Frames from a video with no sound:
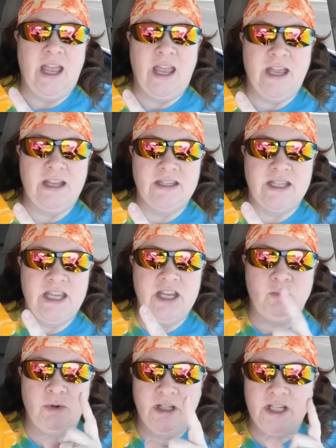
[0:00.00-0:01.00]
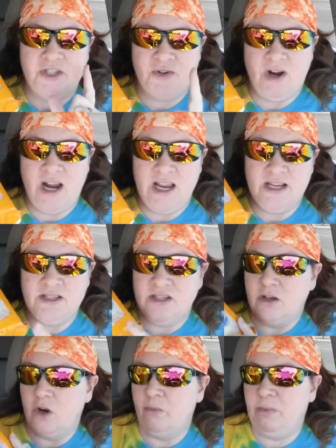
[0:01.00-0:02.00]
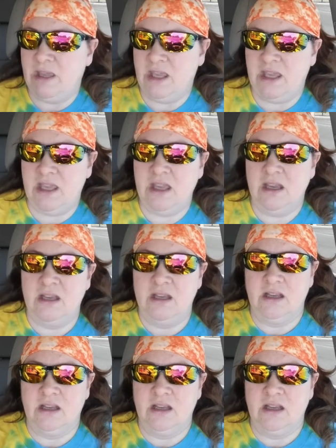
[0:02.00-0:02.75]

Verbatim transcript: and he really tries to go pee